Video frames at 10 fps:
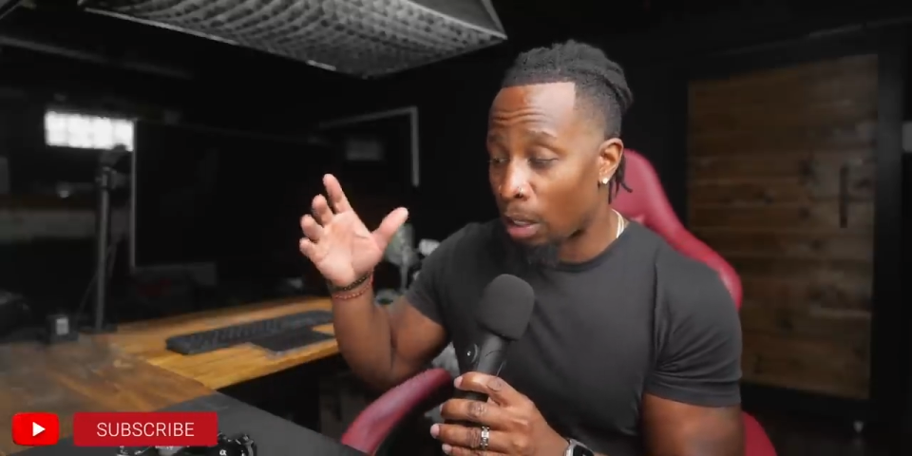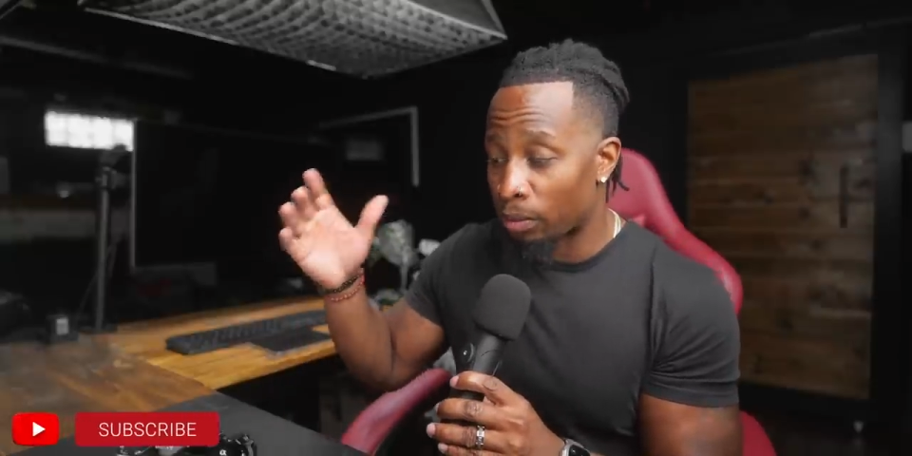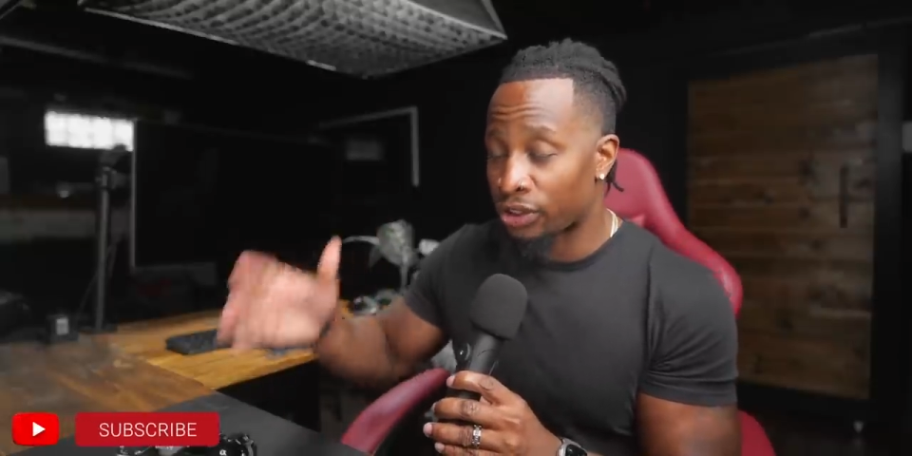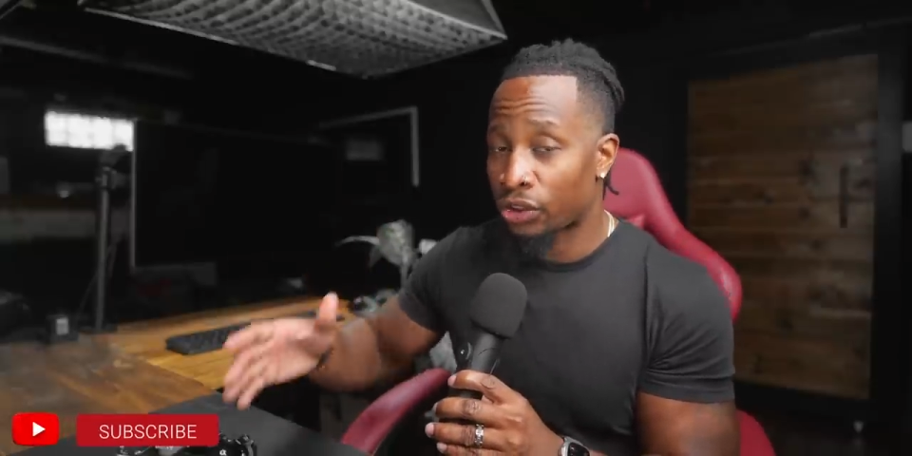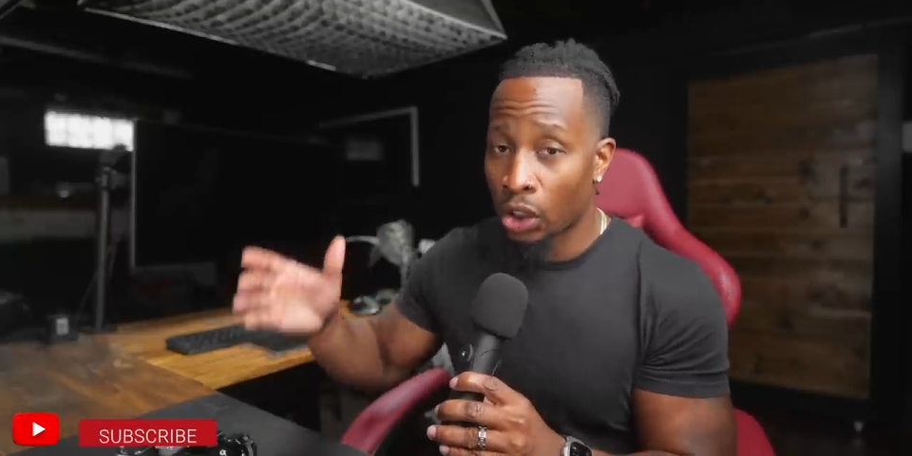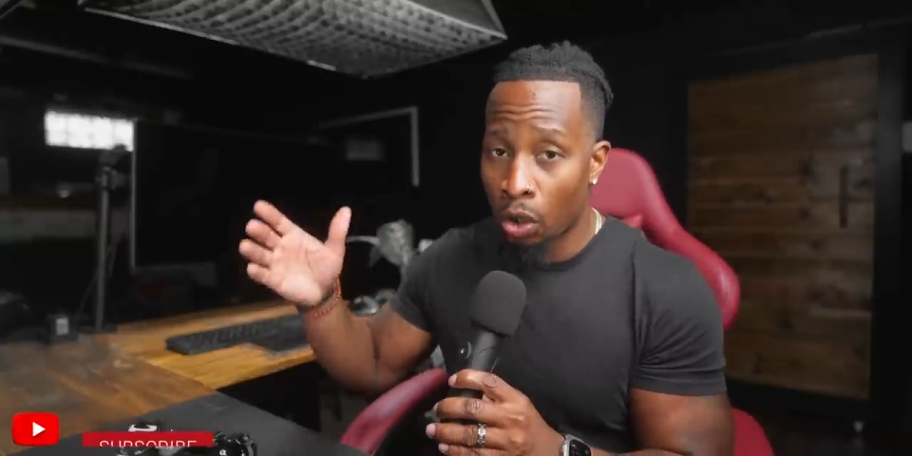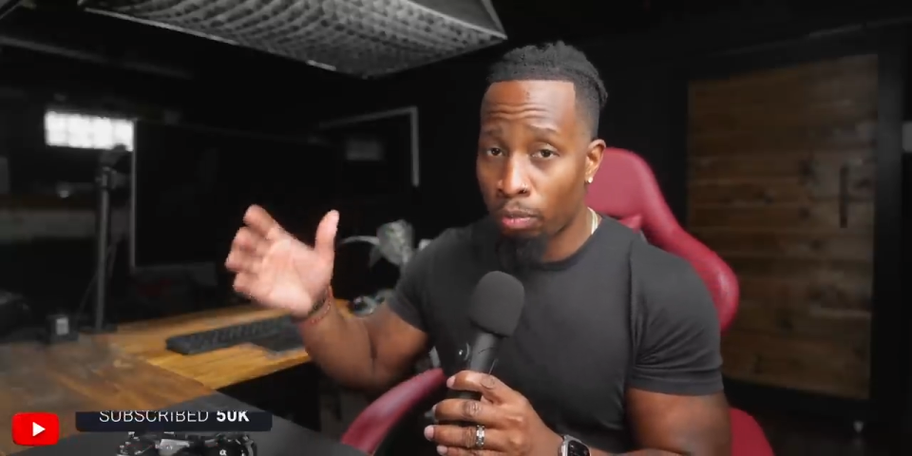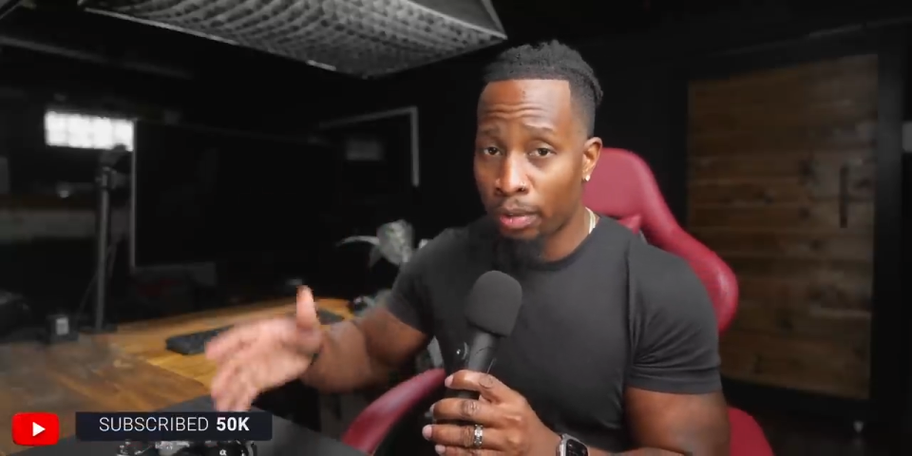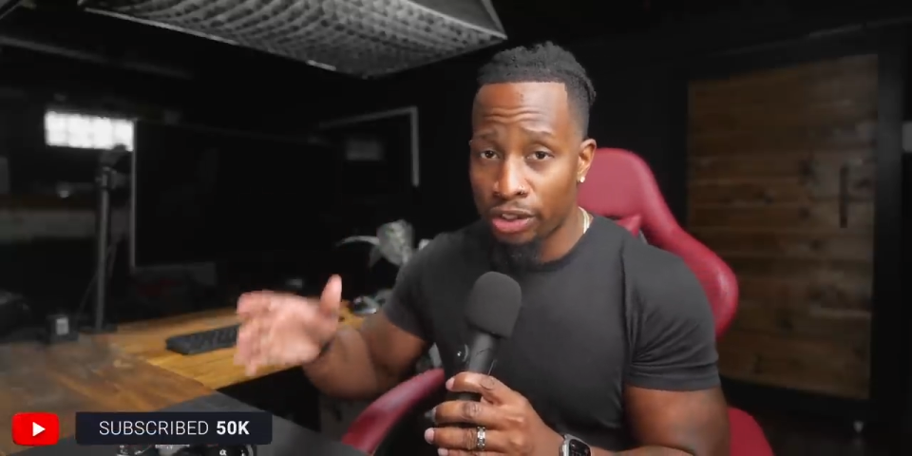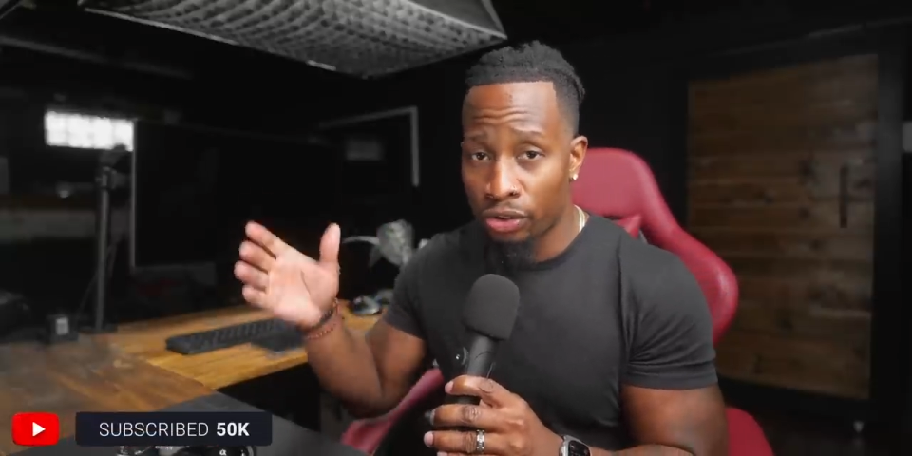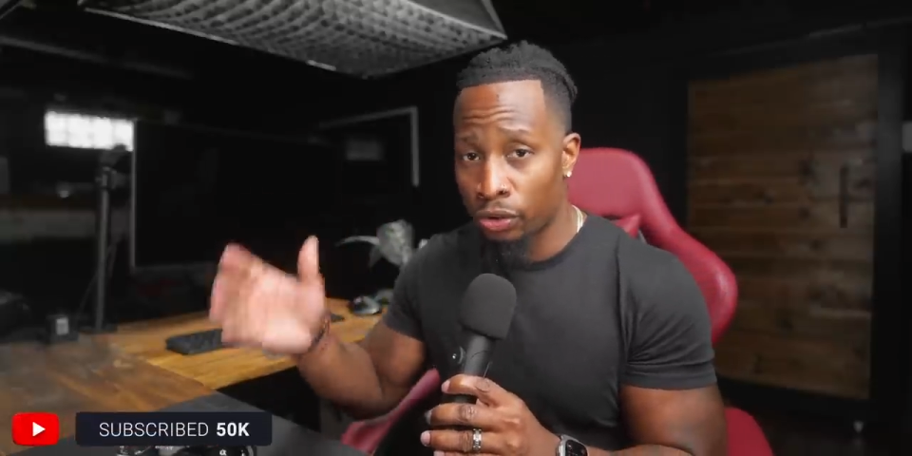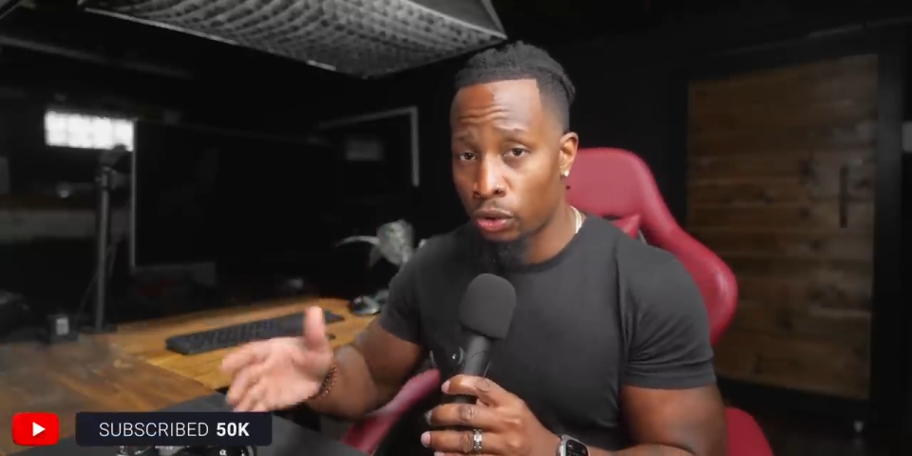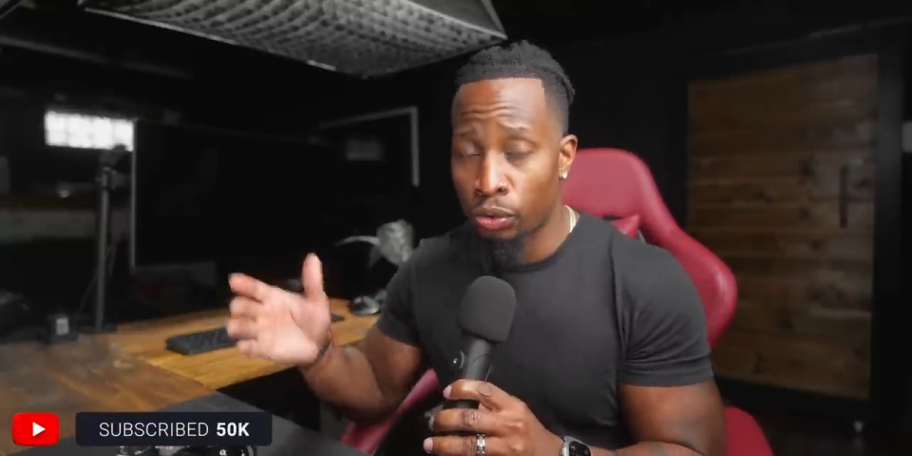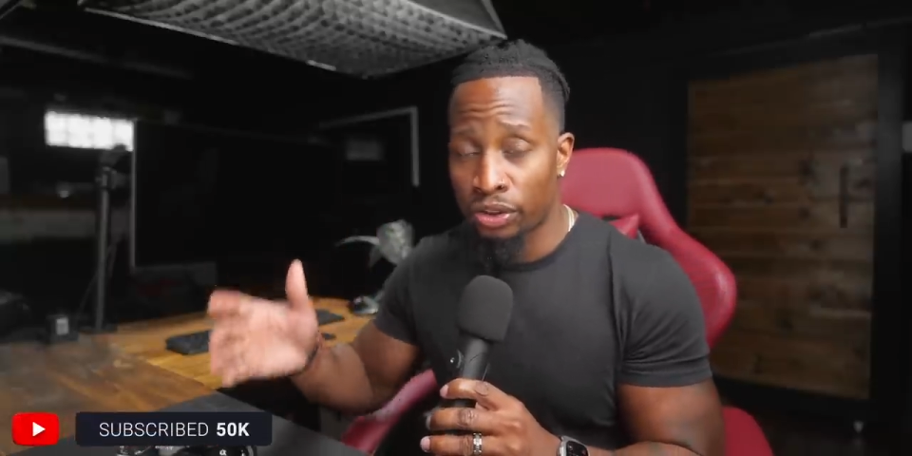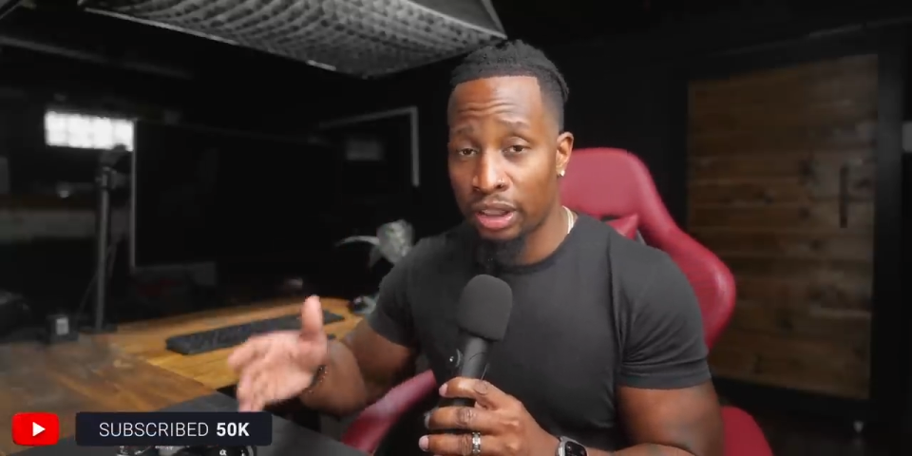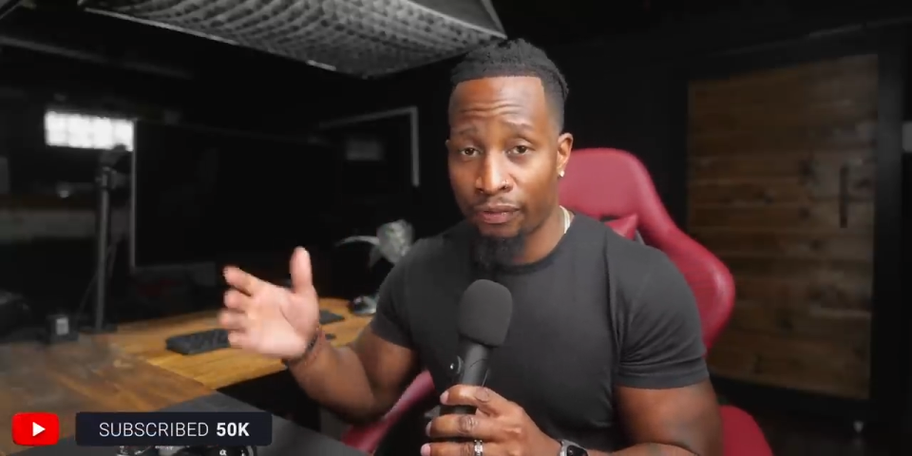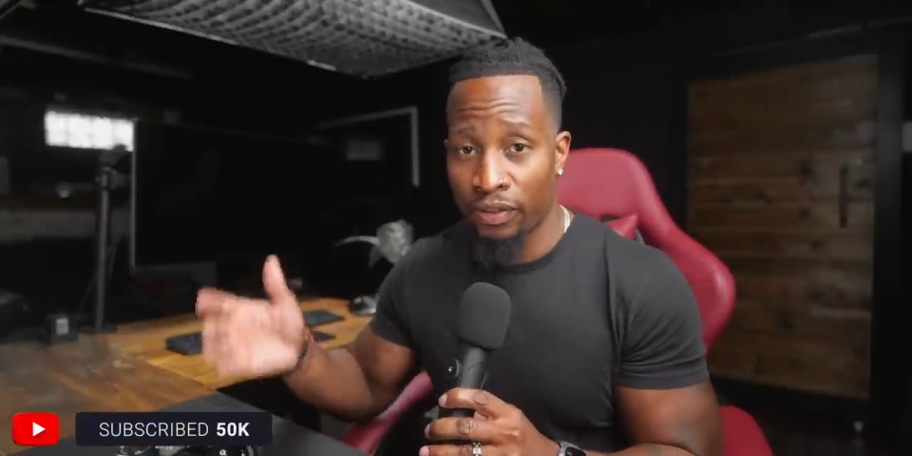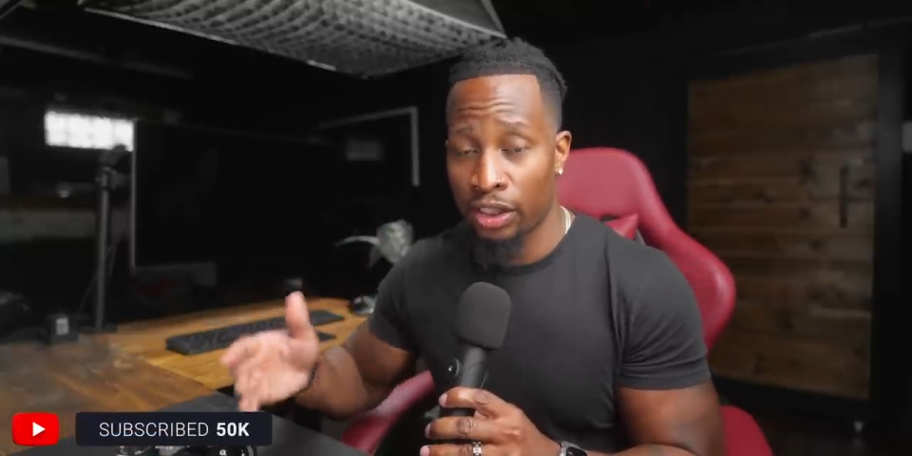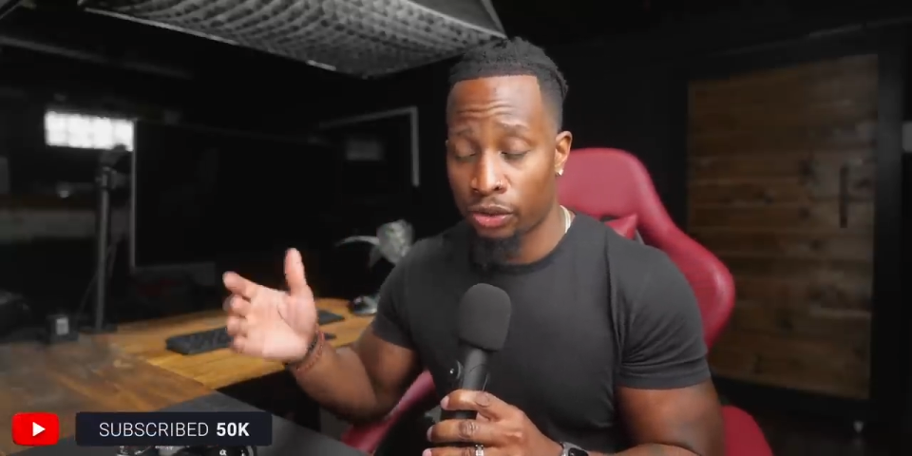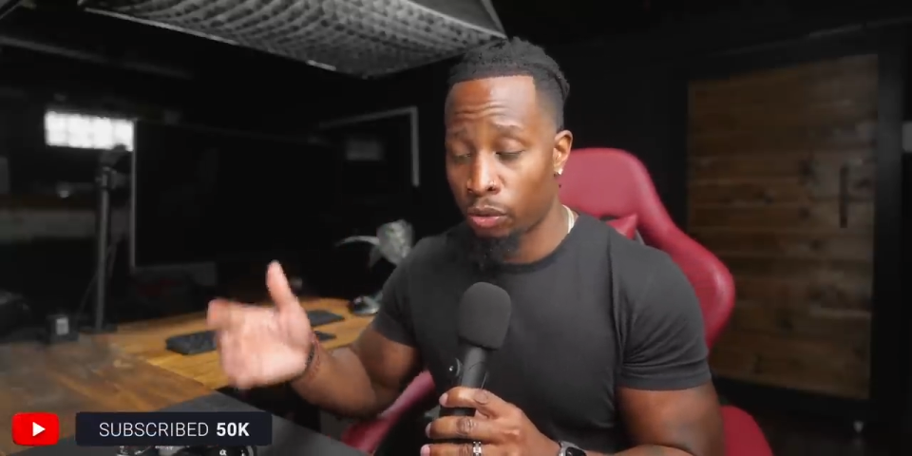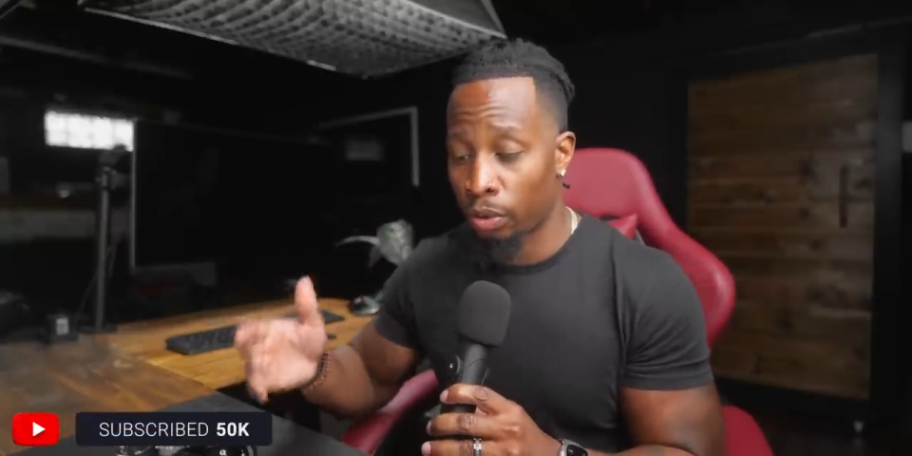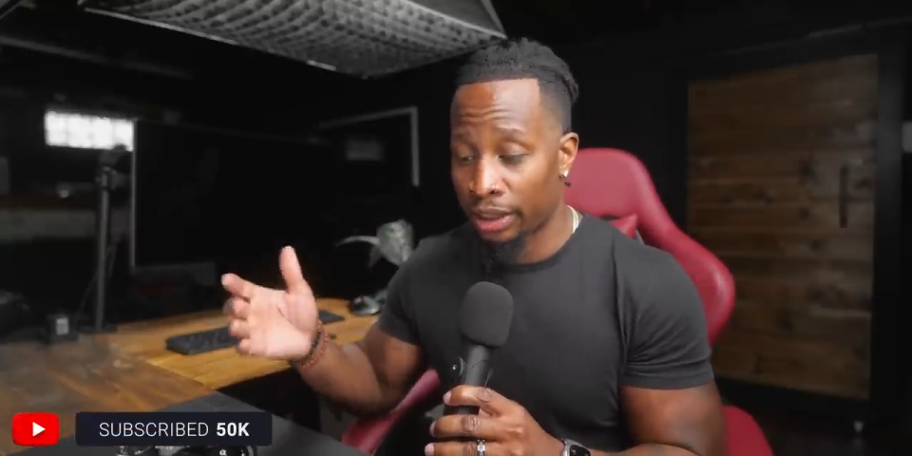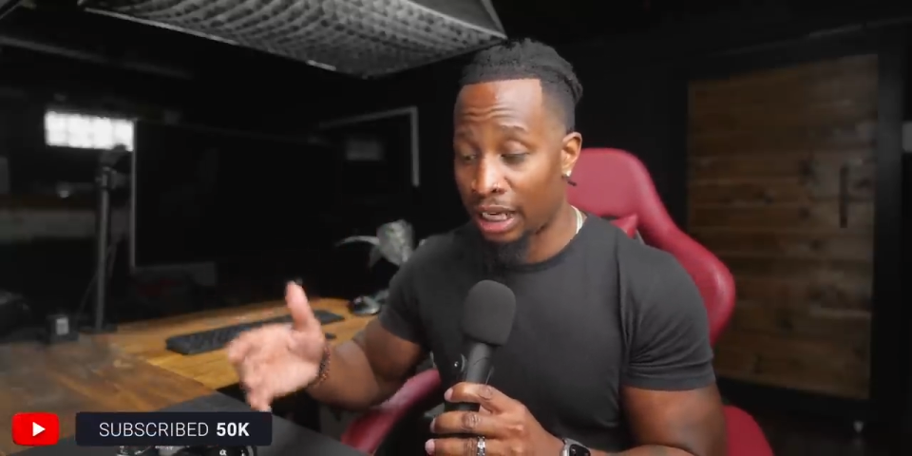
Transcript: out with so much new stuff in these newer